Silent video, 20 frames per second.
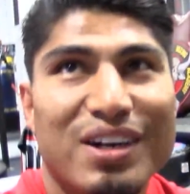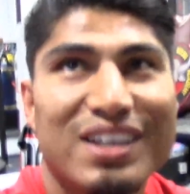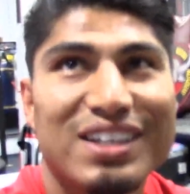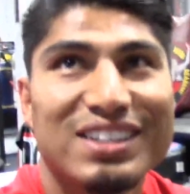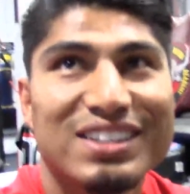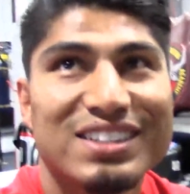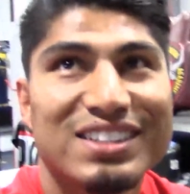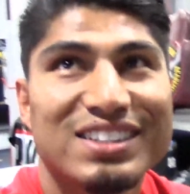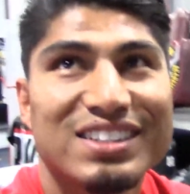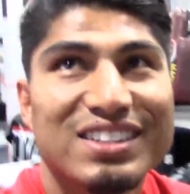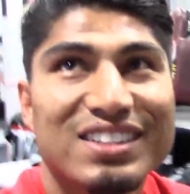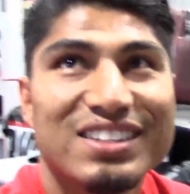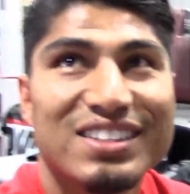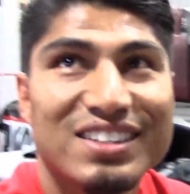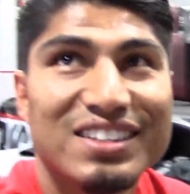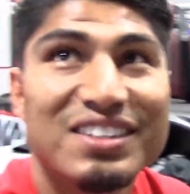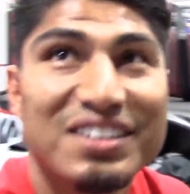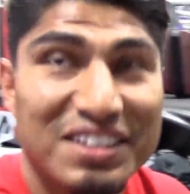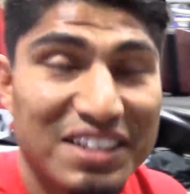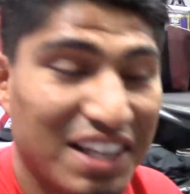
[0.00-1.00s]
So you kind of found out
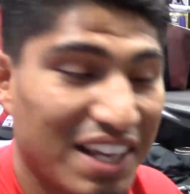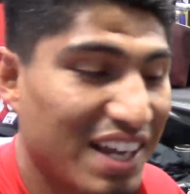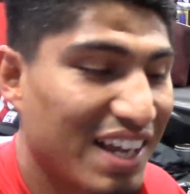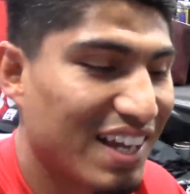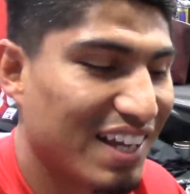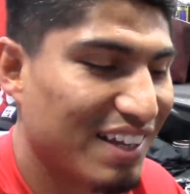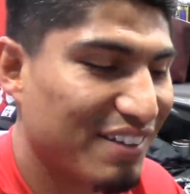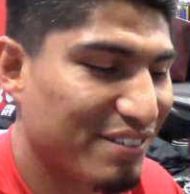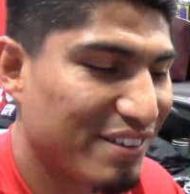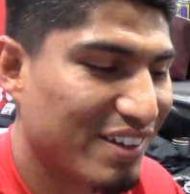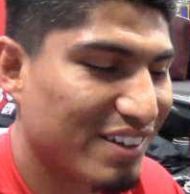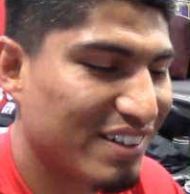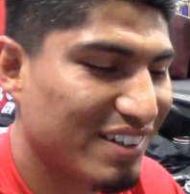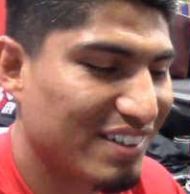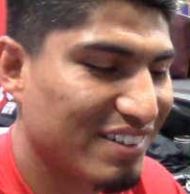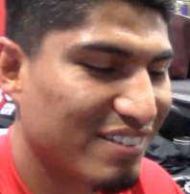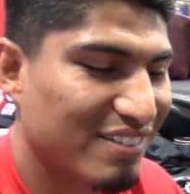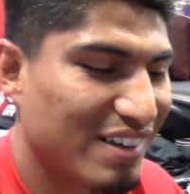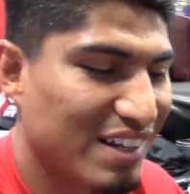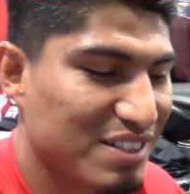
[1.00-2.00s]
yourself right yeah, there? Yeah, I
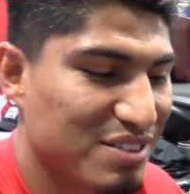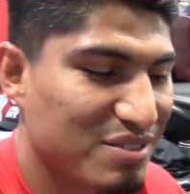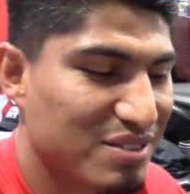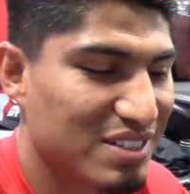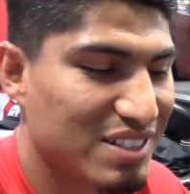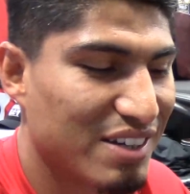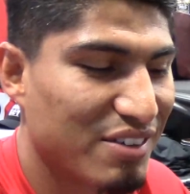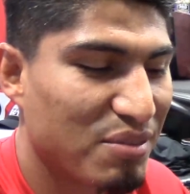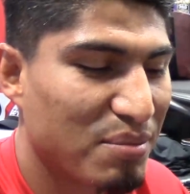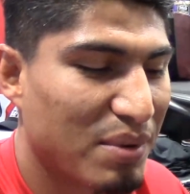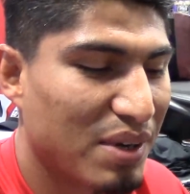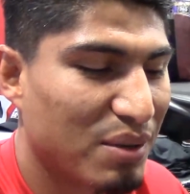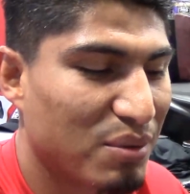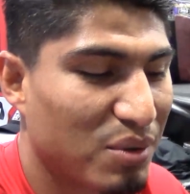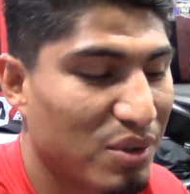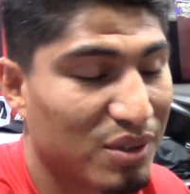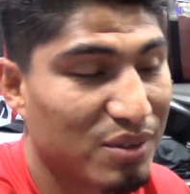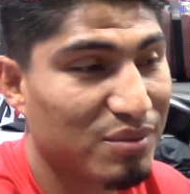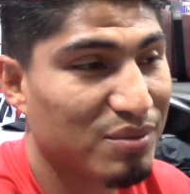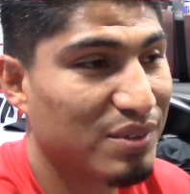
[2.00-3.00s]
found, as soon as everybody,
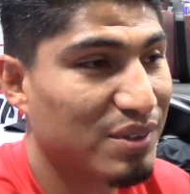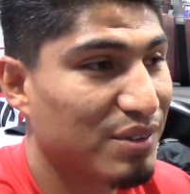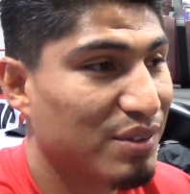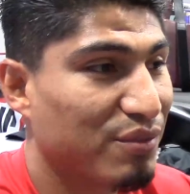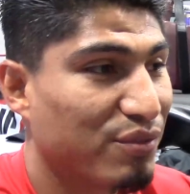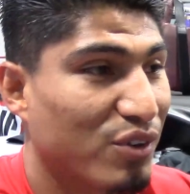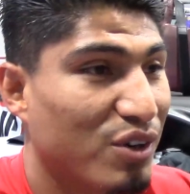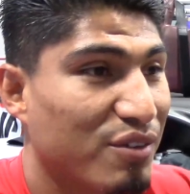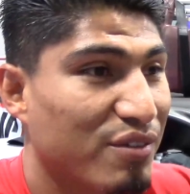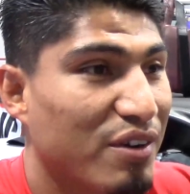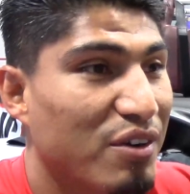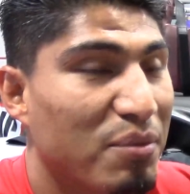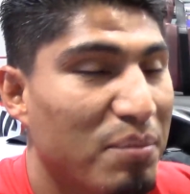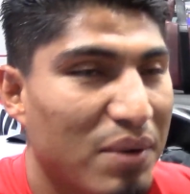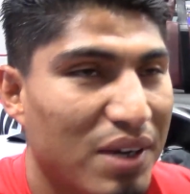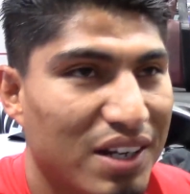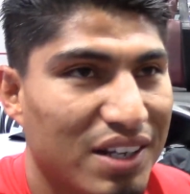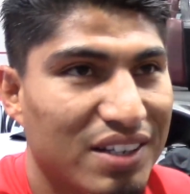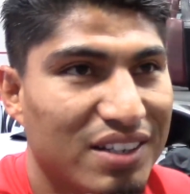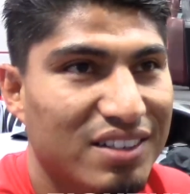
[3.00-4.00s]
well, in front of
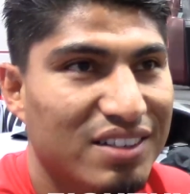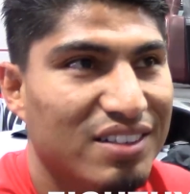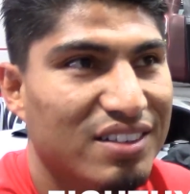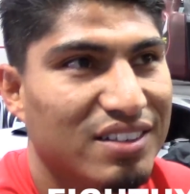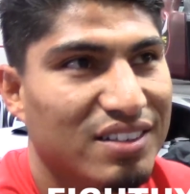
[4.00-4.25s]
everybody,